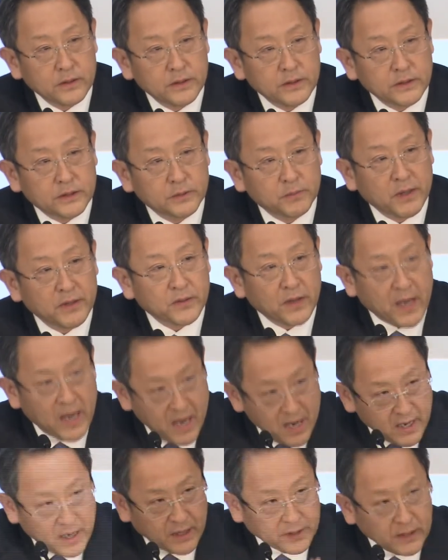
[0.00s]
made it
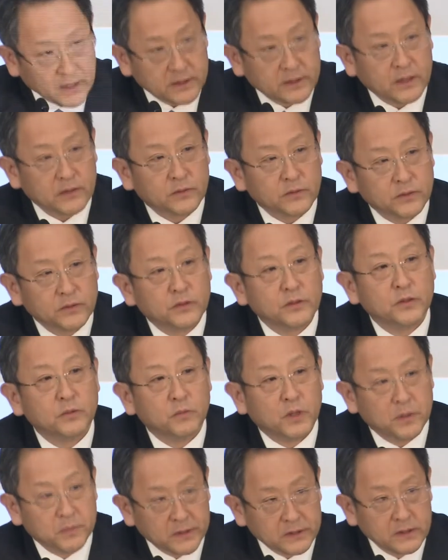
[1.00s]
clear that the
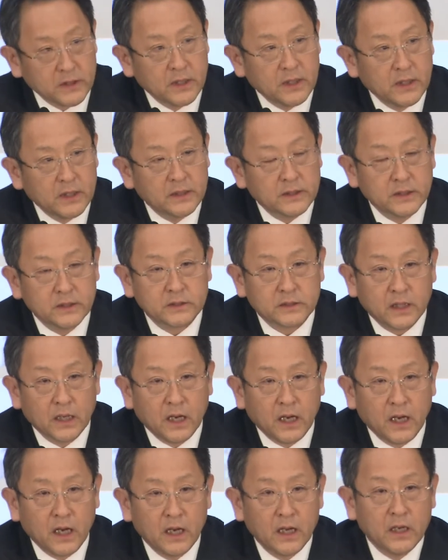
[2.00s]
ultimate
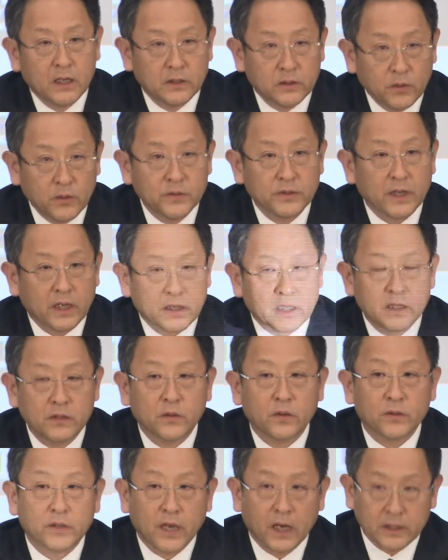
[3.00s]
deliverable or result was
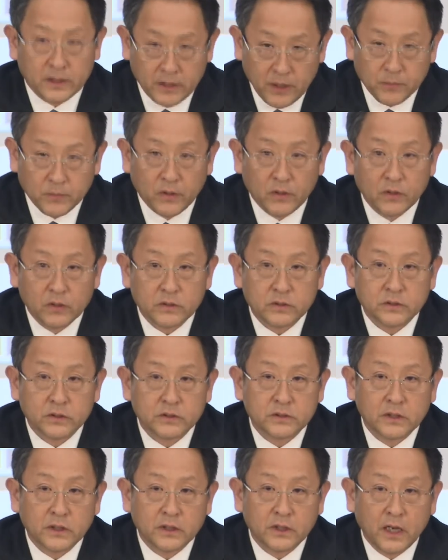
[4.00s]
the vehicle.
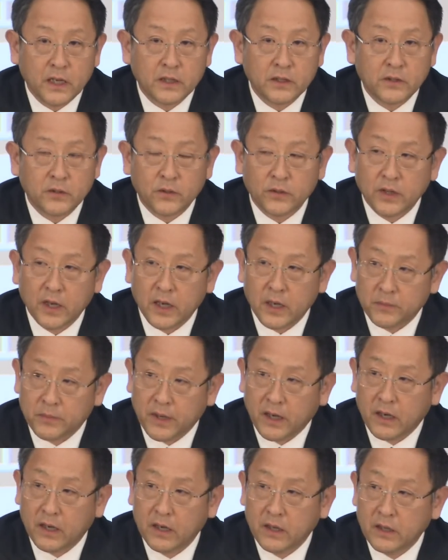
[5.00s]
That is by
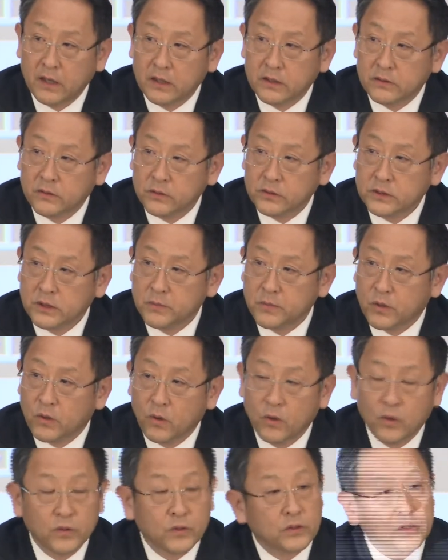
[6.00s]
the
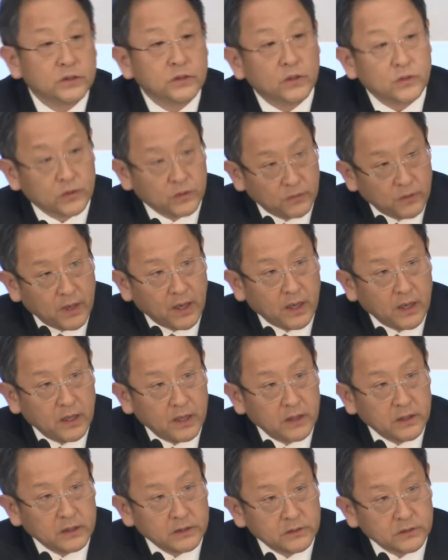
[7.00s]
yardstick that is to
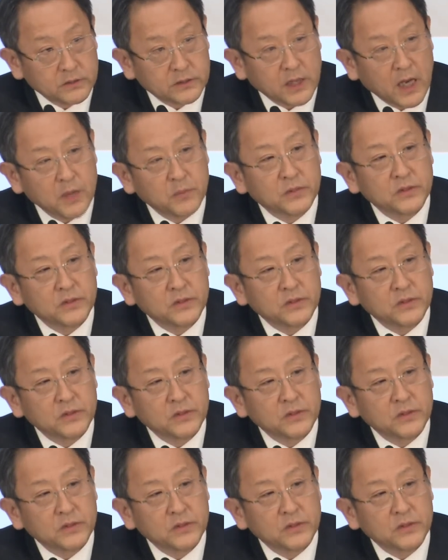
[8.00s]
be judged.